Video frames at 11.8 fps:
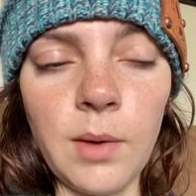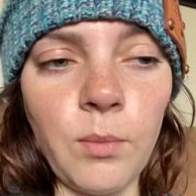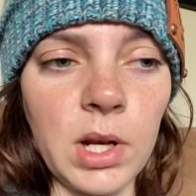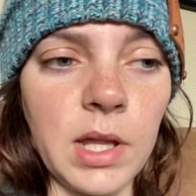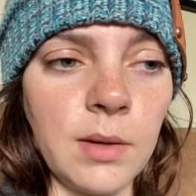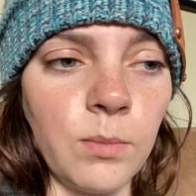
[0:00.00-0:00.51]
and
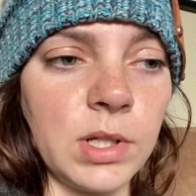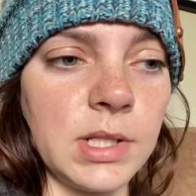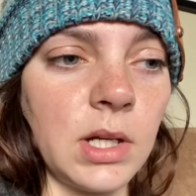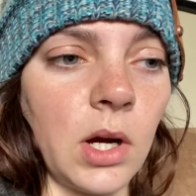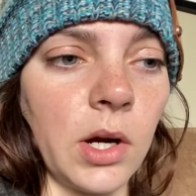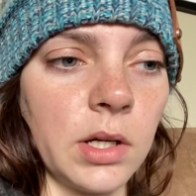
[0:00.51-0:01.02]
one of them was
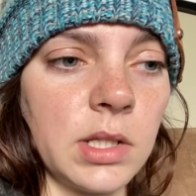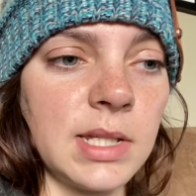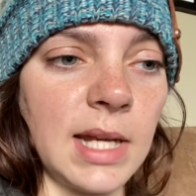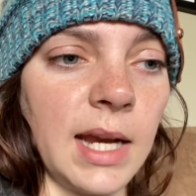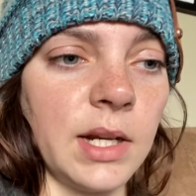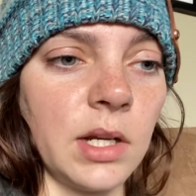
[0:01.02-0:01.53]
an art
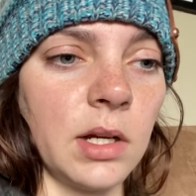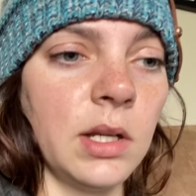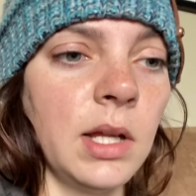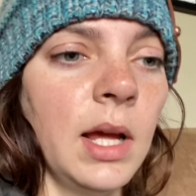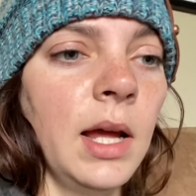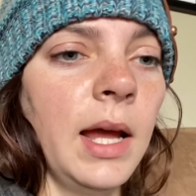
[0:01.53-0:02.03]
standard,